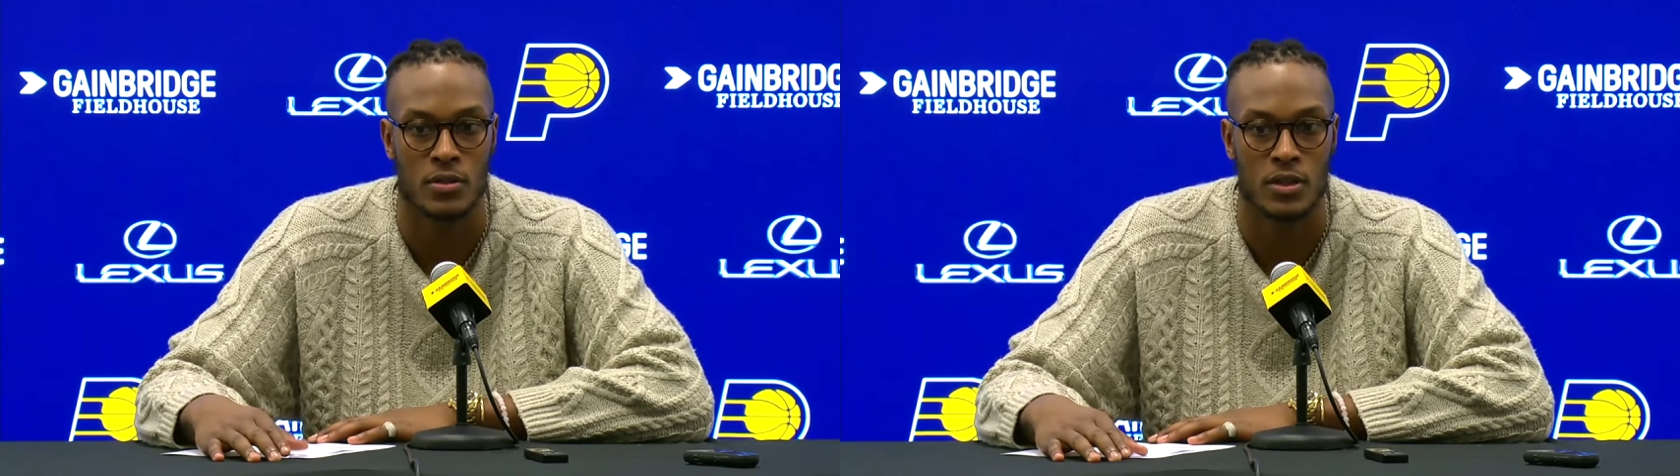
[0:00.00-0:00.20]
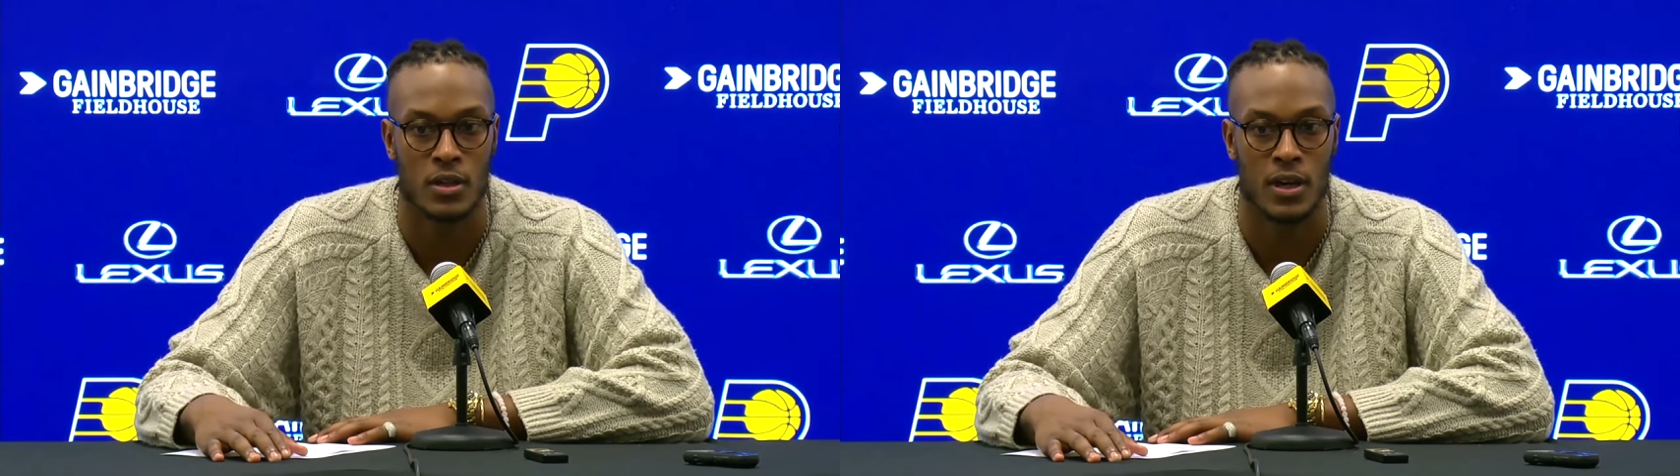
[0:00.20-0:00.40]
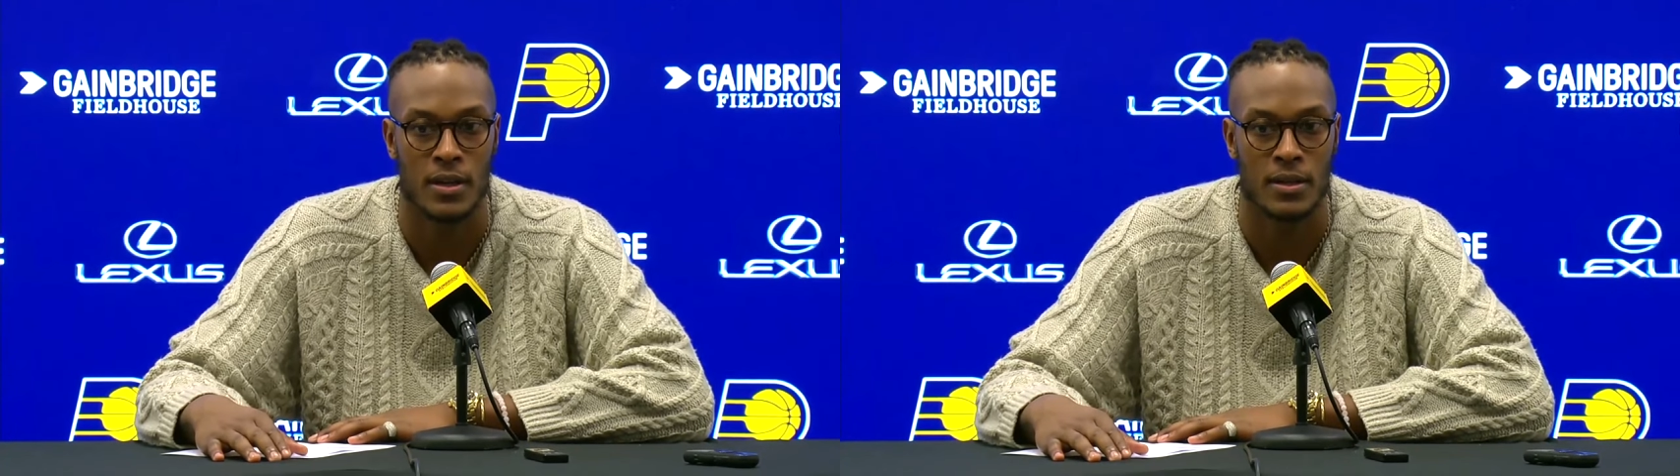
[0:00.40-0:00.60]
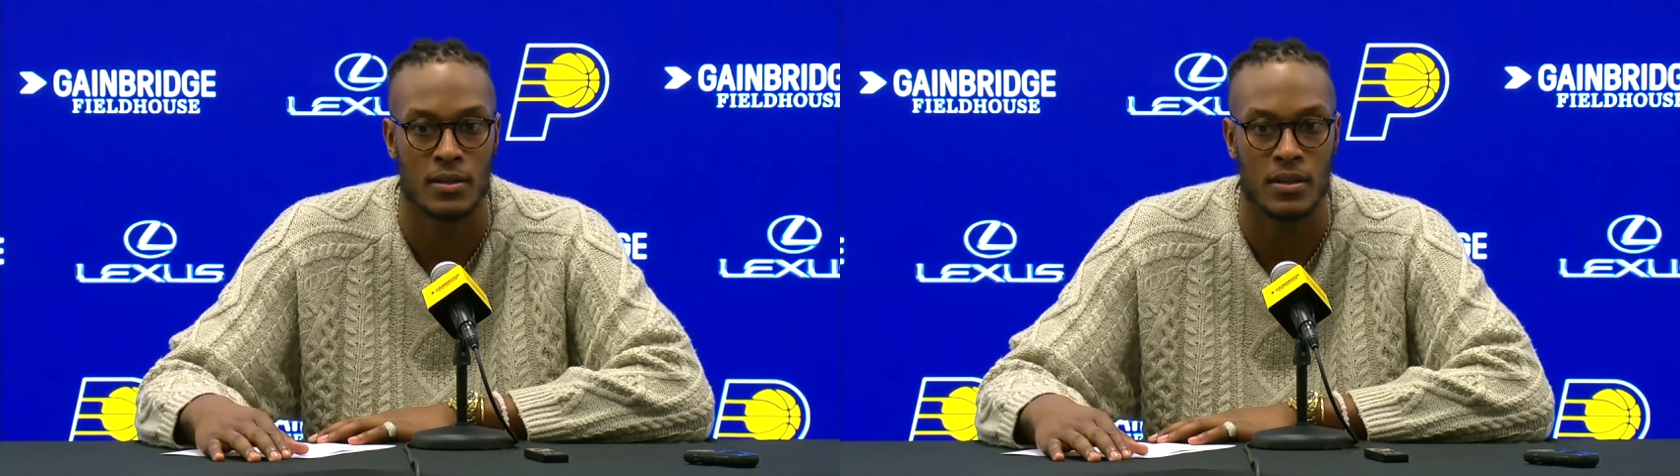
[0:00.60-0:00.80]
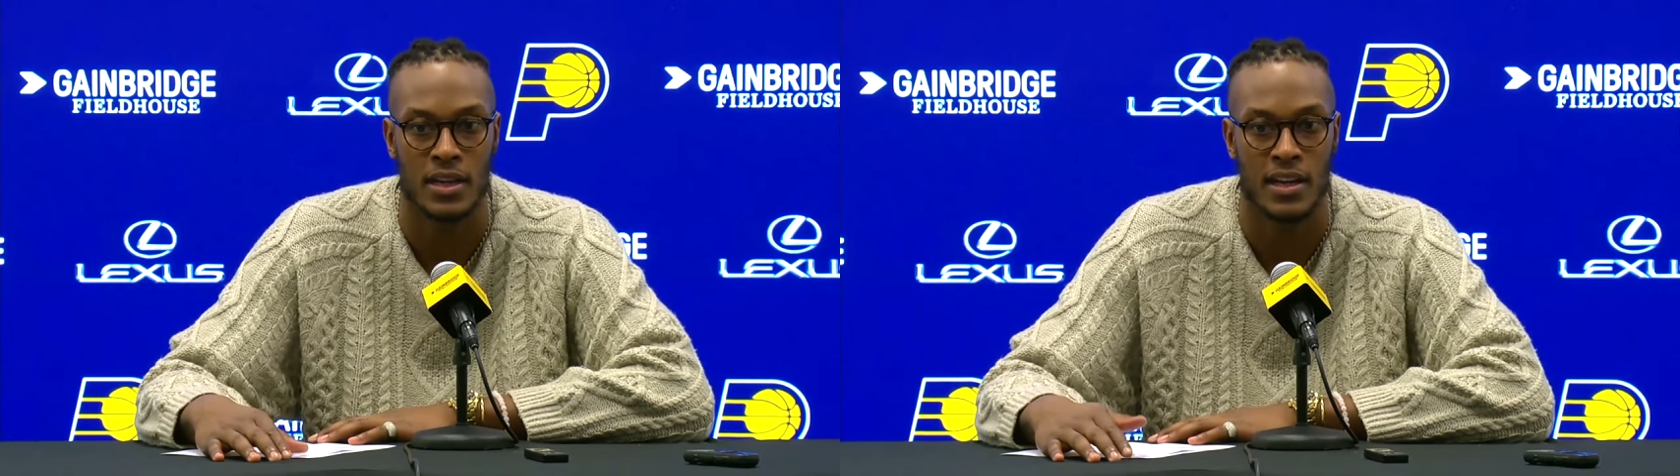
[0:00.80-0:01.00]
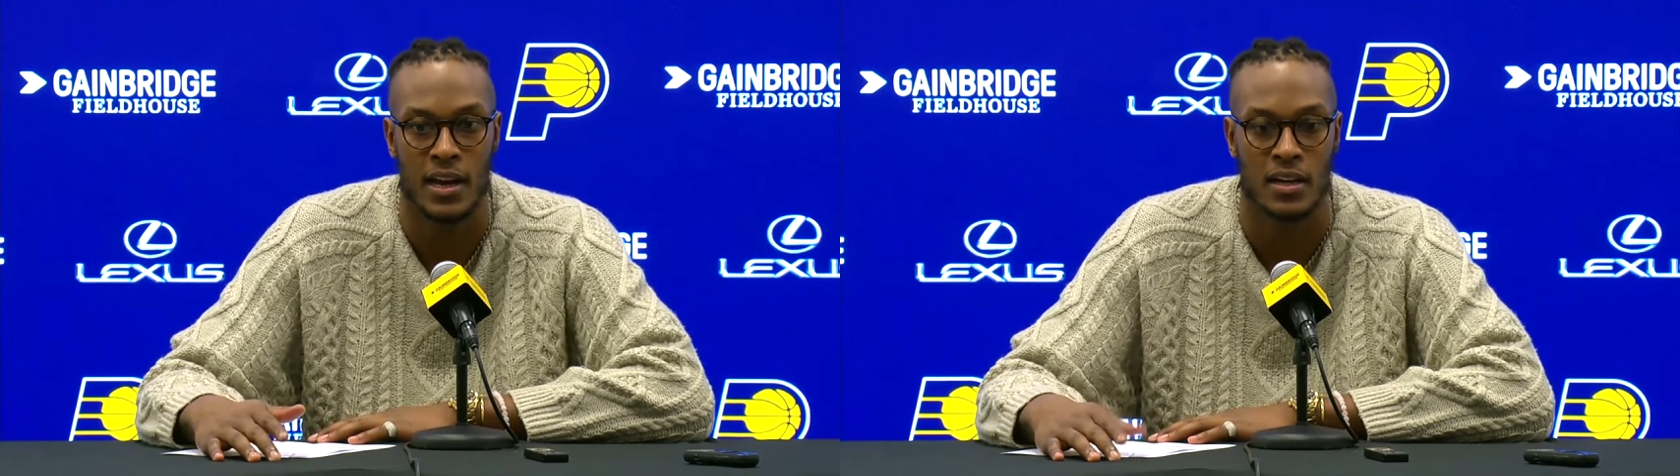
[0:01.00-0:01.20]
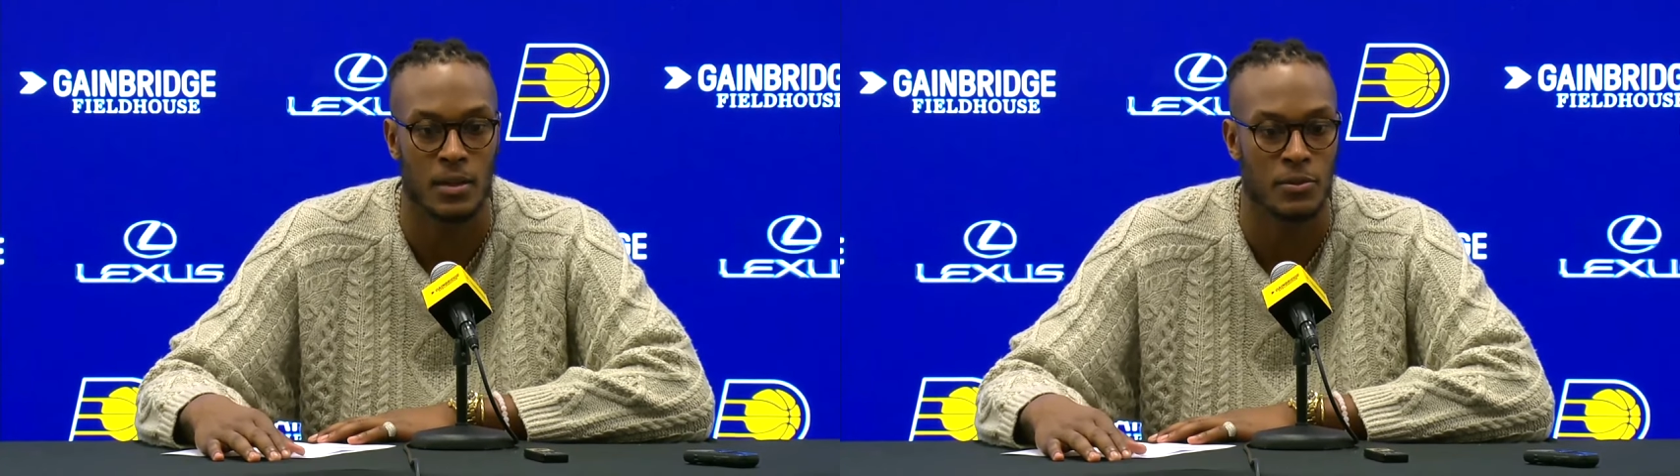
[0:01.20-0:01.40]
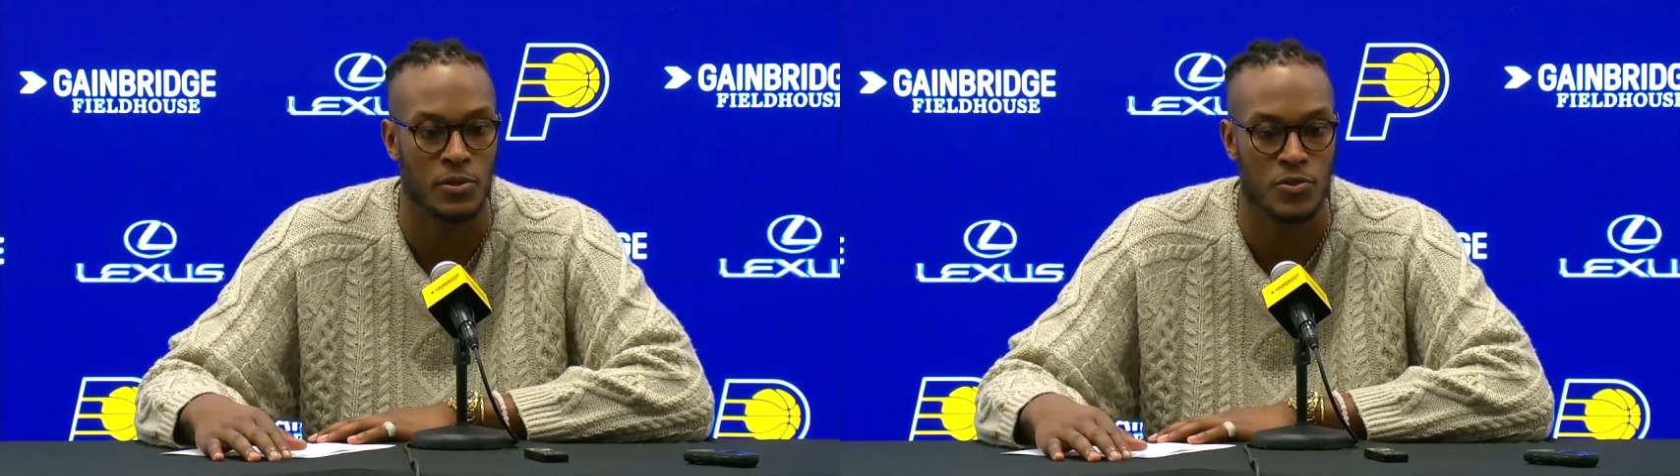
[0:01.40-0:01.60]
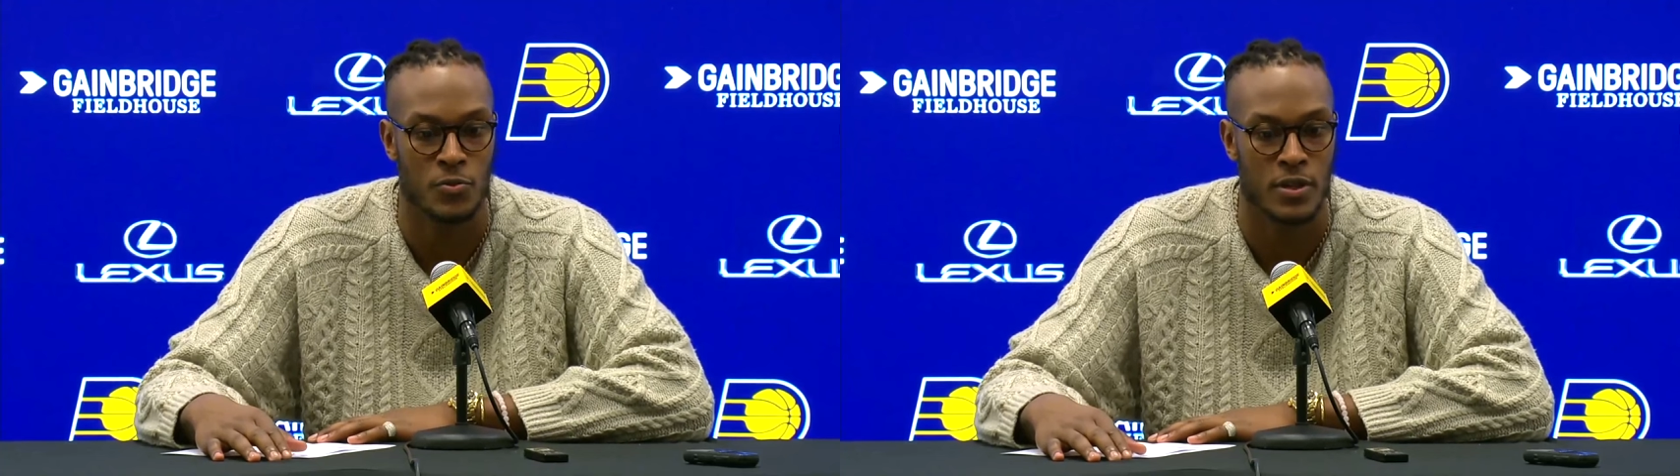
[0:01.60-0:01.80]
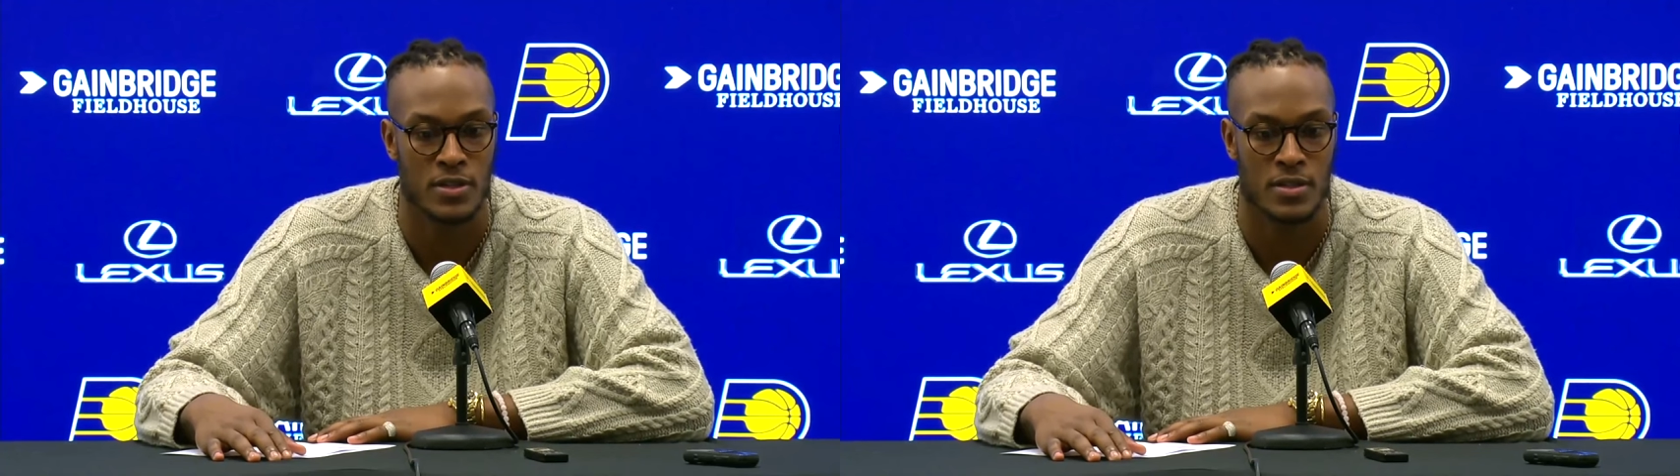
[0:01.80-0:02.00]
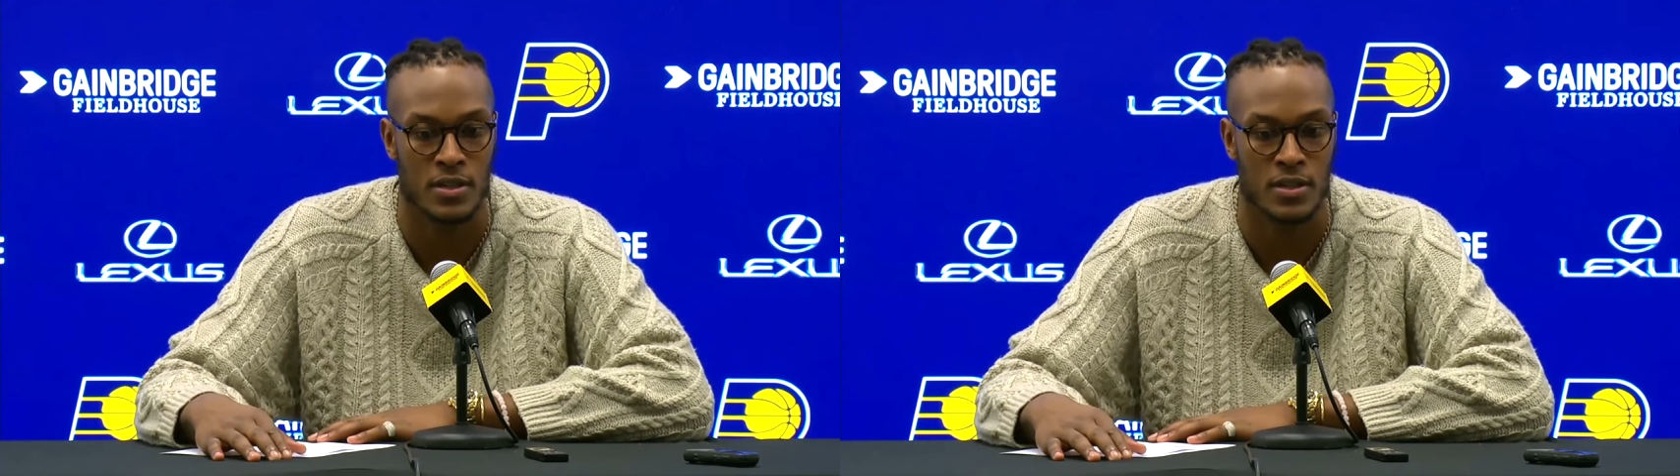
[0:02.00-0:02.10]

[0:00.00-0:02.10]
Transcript: you know, he, he got a couple loose ones,